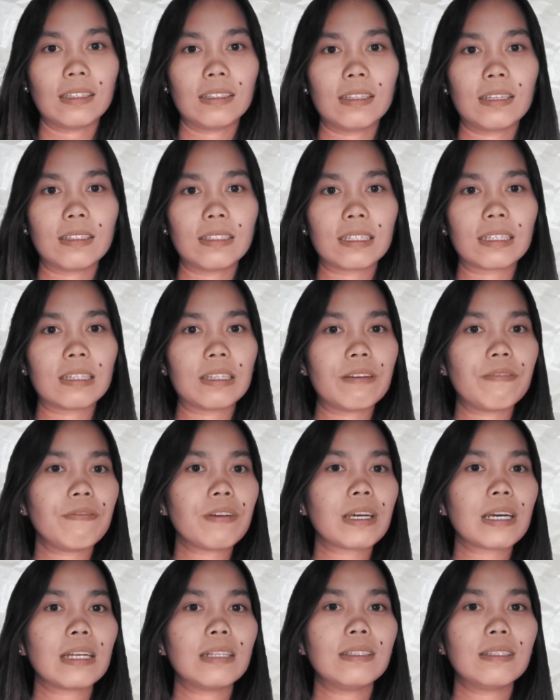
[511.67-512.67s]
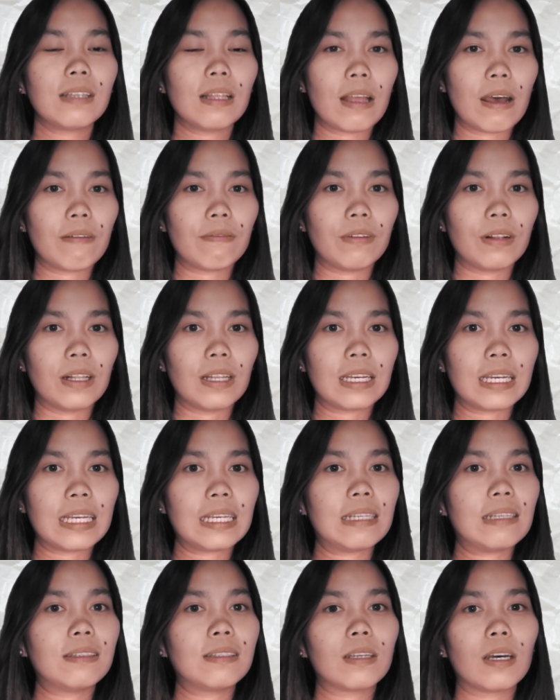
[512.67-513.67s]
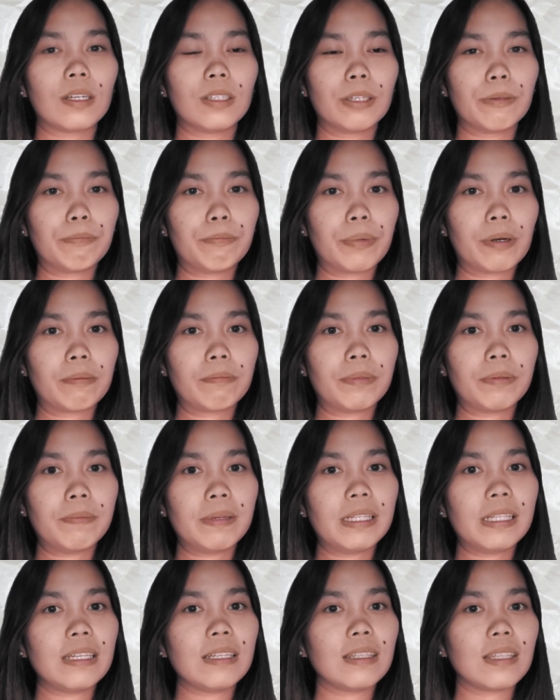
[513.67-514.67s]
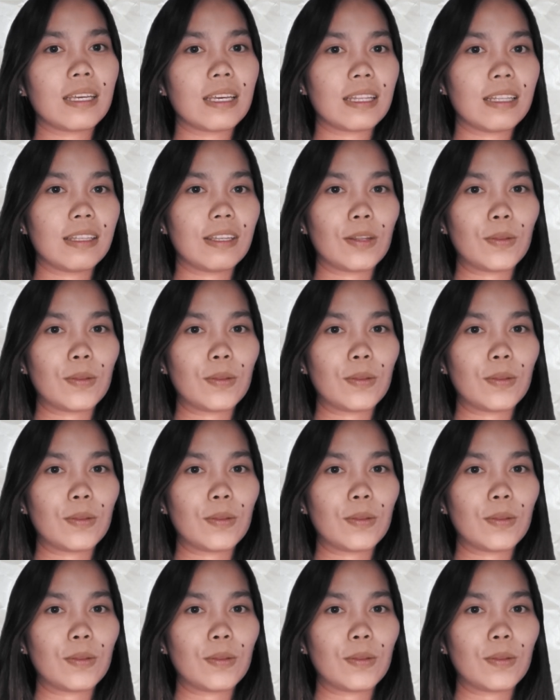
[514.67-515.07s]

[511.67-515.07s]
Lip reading: The significance level is the probability